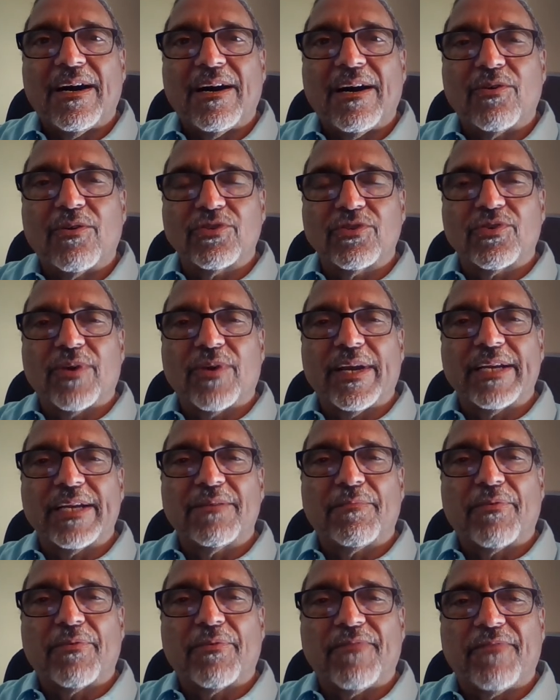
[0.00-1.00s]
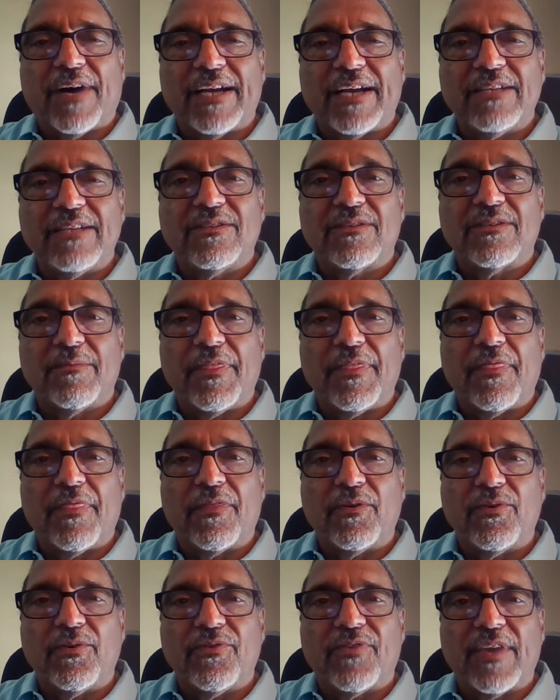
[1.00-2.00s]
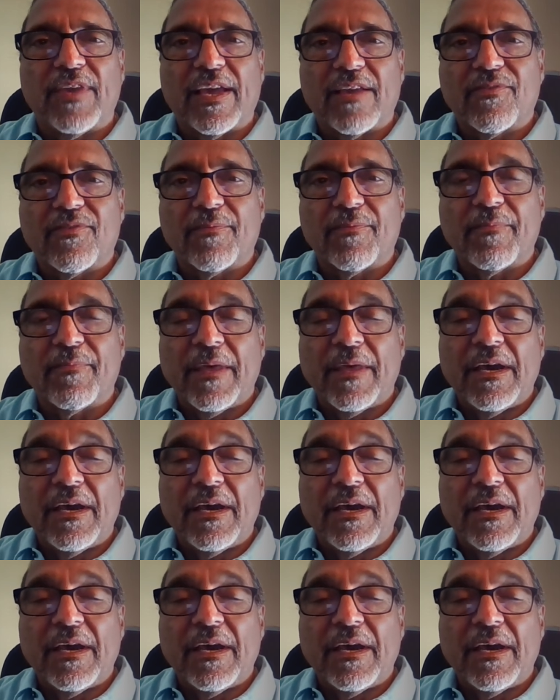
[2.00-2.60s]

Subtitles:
or trying to provide some enthusiasm.